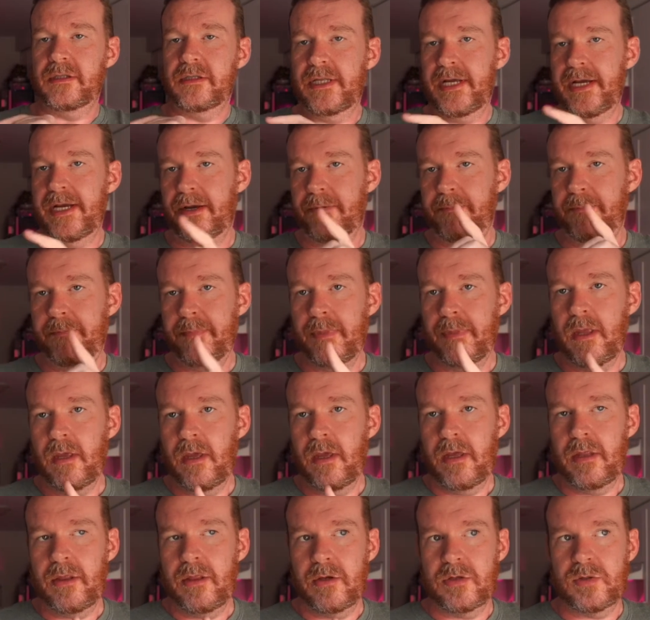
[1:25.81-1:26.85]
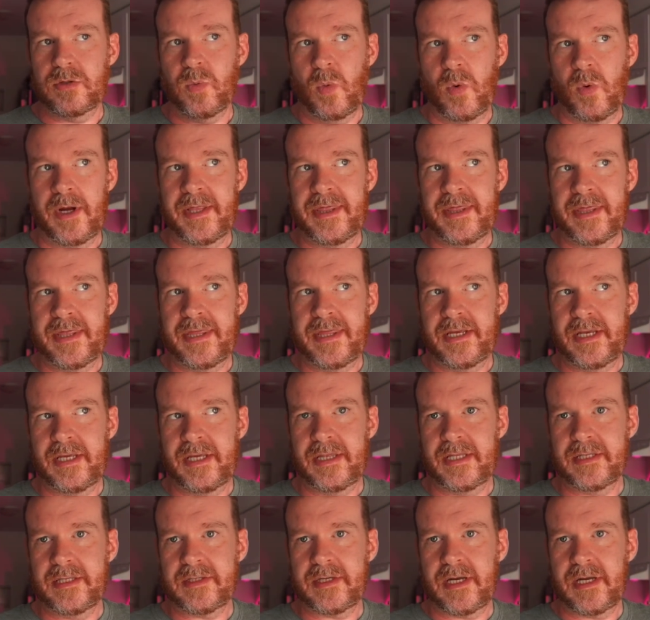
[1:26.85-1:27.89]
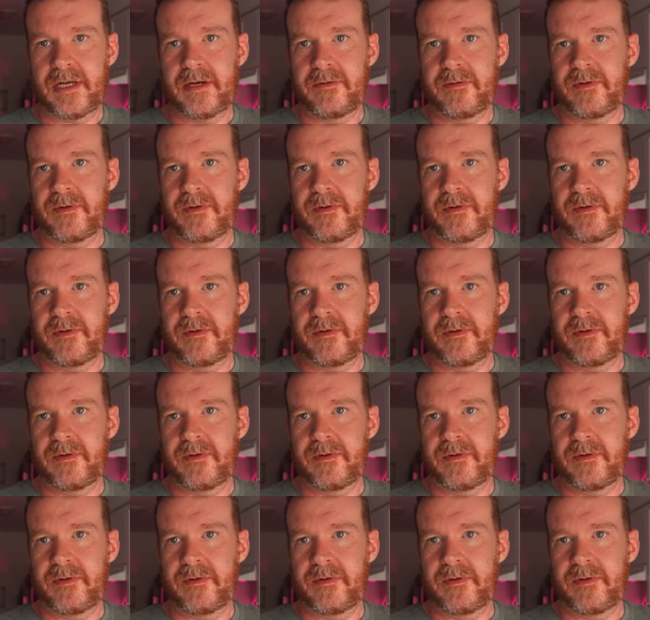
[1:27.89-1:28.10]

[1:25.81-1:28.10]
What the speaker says: Now, there's one thing that's kind